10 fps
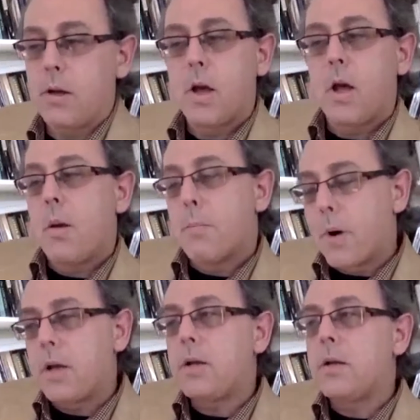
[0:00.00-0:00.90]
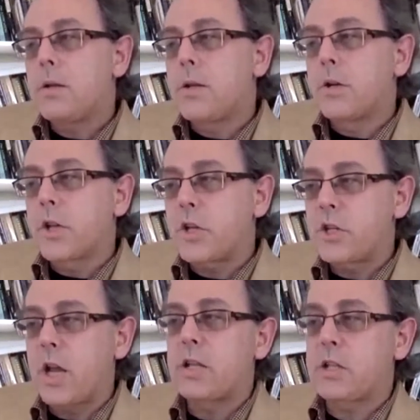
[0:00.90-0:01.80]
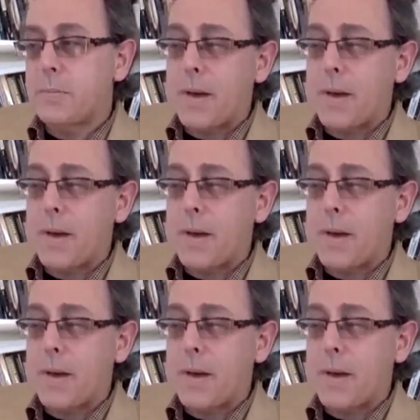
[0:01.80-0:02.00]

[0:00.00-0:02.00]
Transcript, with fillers: But there's a sense that power